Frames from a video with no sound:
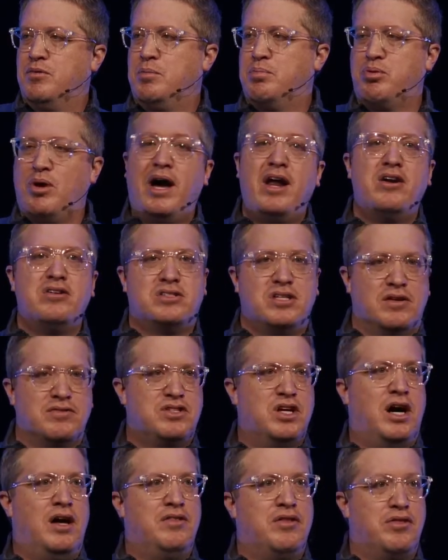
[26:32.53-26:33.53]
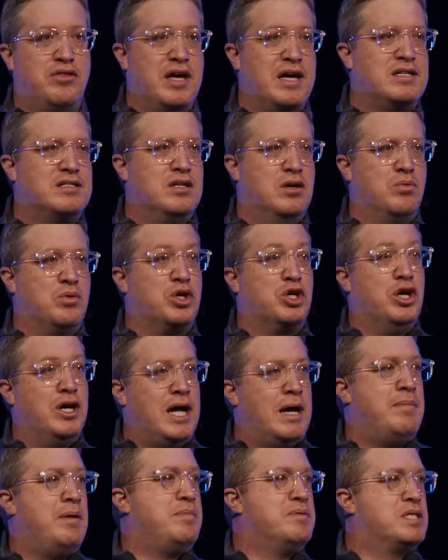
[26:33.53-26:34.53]
pride ourselves on, the things that we're
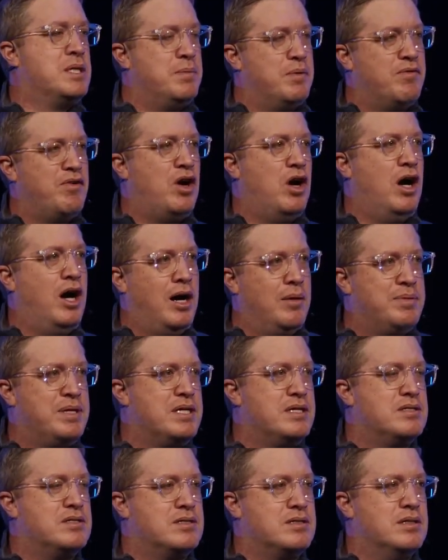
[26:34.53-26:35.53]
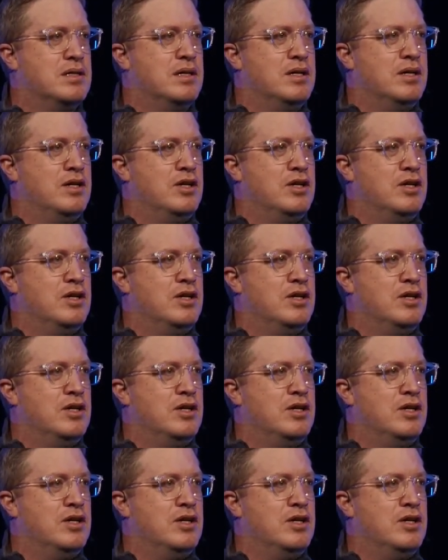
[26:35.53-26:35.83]
good at, maybe some of our hobbies,